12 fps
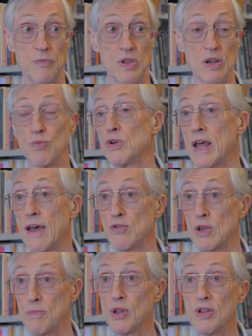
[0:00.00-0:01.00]
it would have
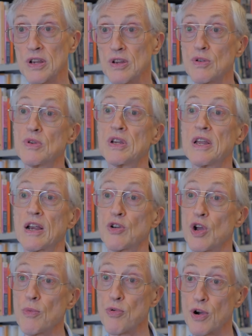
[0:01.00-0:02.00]
the ability to detect
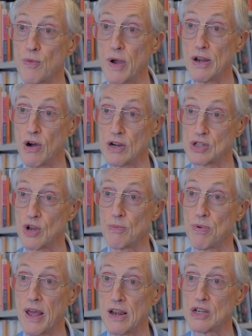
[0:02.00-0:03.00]
airport radars on
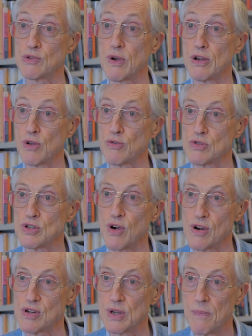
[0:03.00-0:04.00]
planets around other
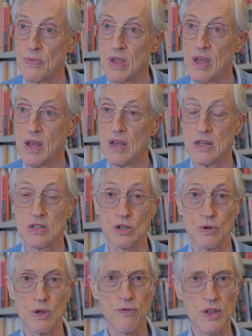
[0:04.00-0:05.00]
stars. Mm-hmm.
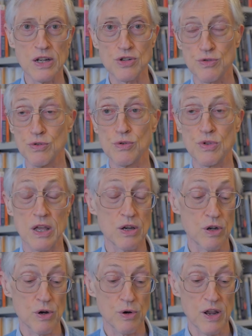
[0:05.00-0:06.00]
So if that's true, then
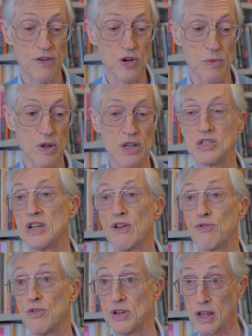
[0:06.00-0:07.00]
you don't have to be listening
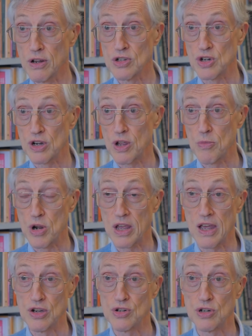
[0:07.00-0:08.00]
for intelligent
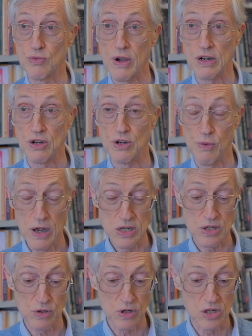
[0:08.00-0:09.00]
communication directed to
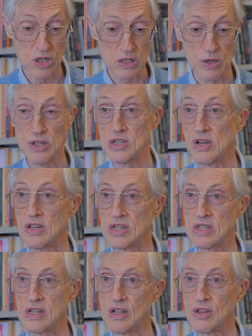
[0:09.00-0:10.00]
us. You can just listen to
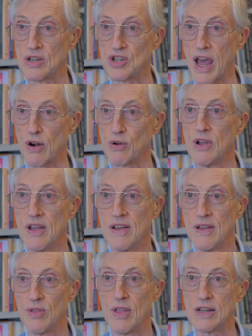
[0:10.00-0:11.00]
see the chatter
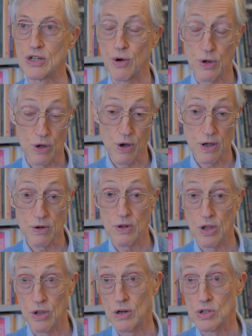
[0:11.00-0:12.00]
that's going on
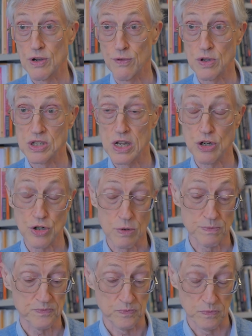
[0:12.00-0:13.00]
in their civilization.